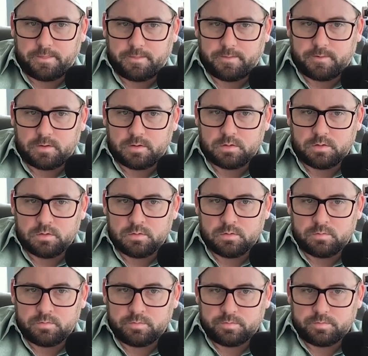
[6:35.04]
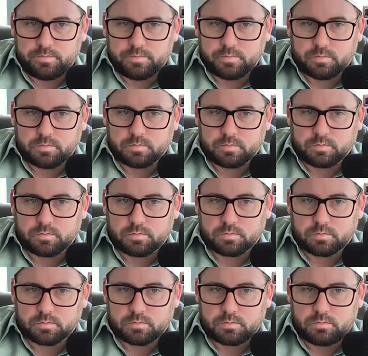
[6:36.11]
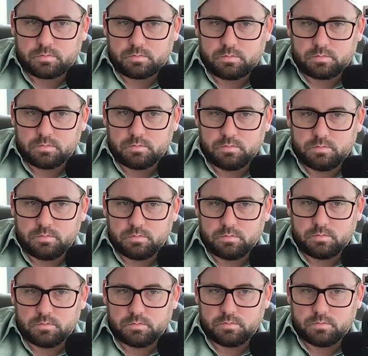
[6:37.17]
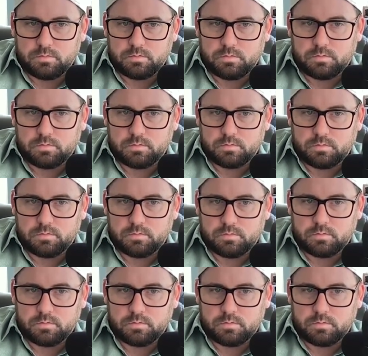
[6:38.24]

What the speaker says: [no speech]